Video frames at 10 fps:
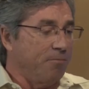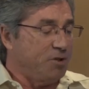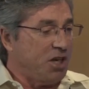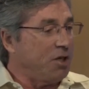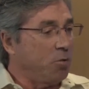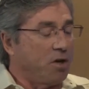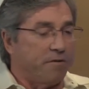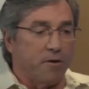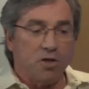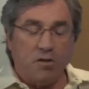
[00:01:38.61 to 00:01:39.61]
January
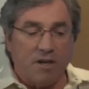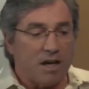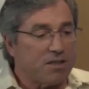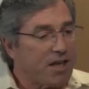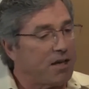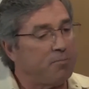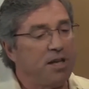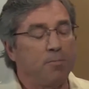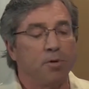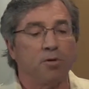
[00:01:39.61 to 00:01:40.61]
1st, you've got a ton of
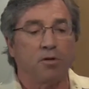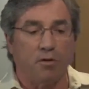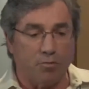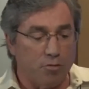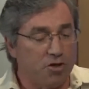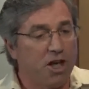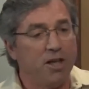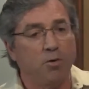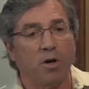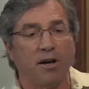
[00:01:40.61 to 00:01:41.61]
people through
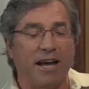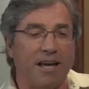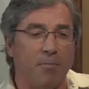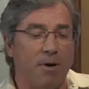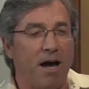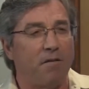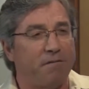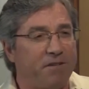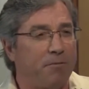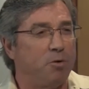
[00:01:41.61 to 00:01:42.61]
January, and about
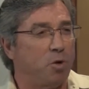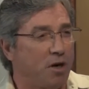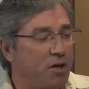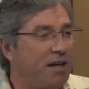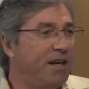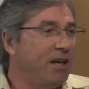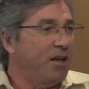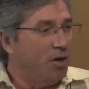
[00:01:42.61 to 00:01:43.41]
February,